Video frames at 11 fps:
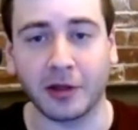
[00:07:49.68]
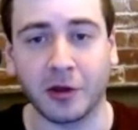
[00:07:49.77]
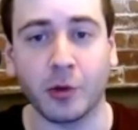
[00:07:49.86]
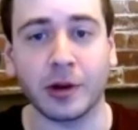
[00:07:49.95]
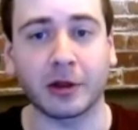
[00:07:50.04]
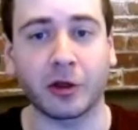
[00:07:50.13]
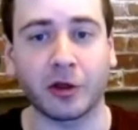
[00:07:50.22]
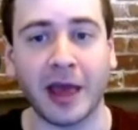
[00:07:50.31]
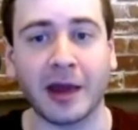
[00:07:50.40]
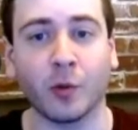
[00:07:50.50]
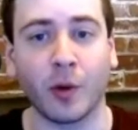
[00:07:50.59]
an
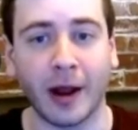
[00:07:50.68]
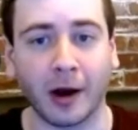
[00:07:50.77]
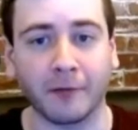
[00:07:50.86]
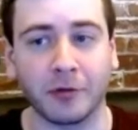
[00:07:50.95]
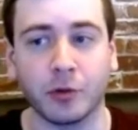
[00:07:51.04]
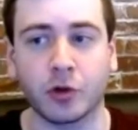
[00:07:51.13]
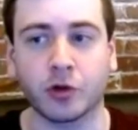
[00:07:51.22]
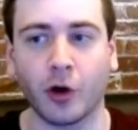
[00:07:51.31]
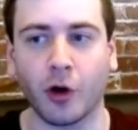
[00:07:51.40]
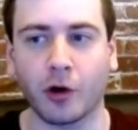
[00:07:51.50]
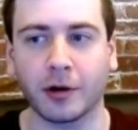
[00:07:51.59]
extent where, if you
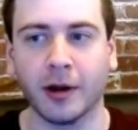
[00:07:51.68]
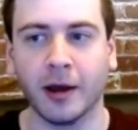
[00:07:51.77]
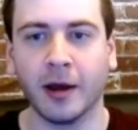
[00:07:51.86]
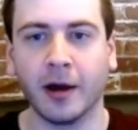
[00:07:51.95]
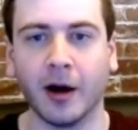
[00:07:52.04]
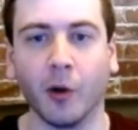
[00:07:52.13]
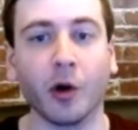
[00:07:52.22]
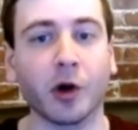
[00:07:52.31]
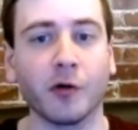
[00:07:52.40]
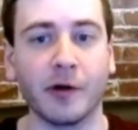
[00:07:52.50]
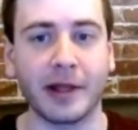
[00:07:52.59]
chart
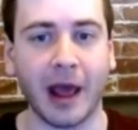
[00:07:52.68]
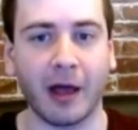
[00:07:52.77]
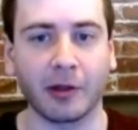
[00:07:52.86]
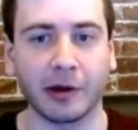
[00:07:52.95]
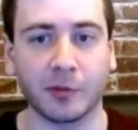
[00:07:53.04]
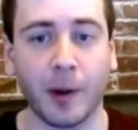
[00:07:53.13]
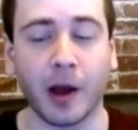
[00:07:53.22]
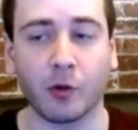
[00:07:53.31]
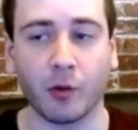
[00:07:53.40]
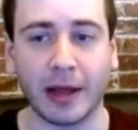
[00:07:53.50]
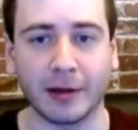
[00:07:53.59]
auto fatalities by
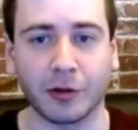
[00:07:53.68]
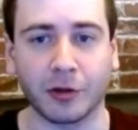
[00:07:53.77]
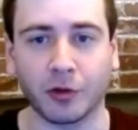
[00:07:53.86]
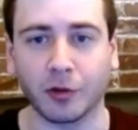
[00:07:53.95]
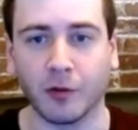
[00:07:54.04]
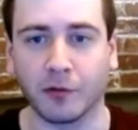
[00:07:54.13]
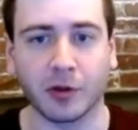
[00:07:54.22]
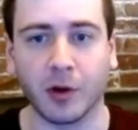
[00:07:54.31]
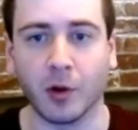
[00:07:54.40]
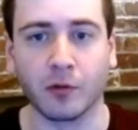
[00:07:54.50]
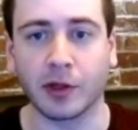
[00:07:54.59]
race over
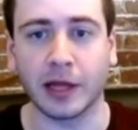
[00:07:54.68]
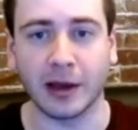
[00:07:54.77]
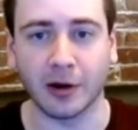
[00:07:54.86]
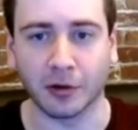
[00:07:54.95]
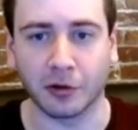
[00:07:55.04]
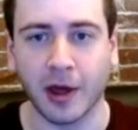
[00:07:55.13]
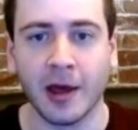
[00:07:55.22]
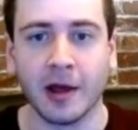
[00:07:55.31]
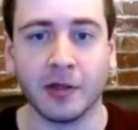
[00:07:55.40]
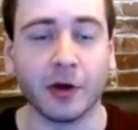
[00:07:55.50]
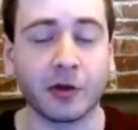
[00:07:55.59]
the years,
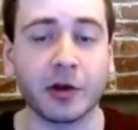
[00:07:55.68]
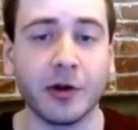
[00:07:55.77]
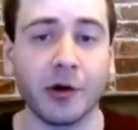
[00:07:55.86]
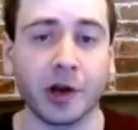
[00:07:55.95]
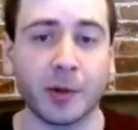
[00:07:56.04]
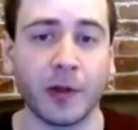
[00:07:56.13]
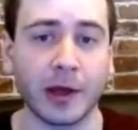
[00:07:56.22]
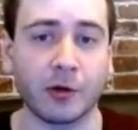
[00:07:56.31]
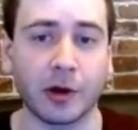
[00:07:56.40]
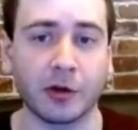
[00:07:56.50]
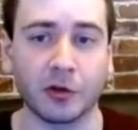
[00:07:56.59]
there is a noticeable
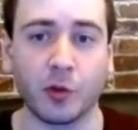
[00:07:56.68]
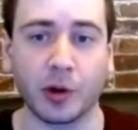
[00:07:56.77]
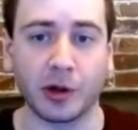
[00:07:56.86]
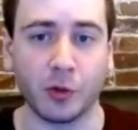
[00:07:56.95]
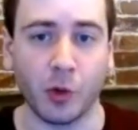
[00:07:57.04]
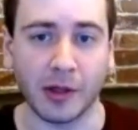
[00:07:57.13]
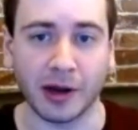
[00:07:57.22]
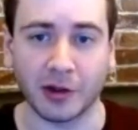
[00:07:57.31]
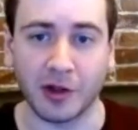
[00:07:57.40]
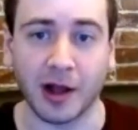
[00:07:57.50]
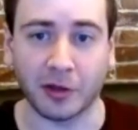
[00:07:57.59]
increase in 2020 that
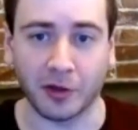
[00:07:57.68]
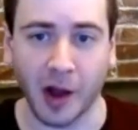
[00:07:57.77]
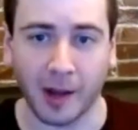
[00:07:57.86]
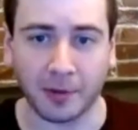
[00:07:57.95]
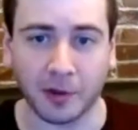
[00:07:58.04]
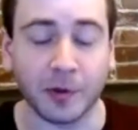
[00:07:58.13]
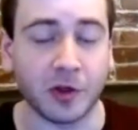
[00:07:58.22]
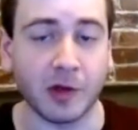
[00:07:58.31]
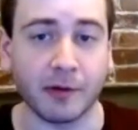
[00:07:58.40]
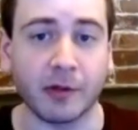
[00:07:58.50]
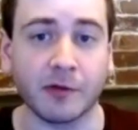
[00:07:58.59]
has not stopped,
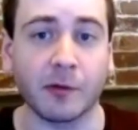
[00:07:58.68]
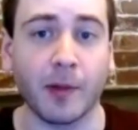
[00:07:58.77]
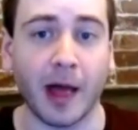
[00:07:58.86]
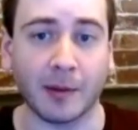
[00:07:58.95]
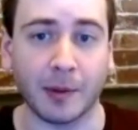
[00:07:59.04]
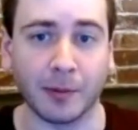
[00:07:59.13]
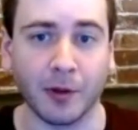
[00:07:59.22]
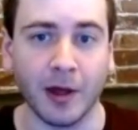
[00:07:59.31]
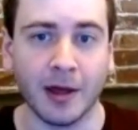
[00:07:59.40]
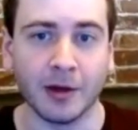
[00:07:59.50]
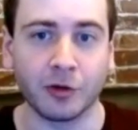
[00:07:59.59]
specifically for Black people.
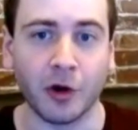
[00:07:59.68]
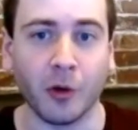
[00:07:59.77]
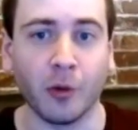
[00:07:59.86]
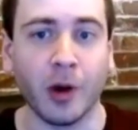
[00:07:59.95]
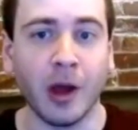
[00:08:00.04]
So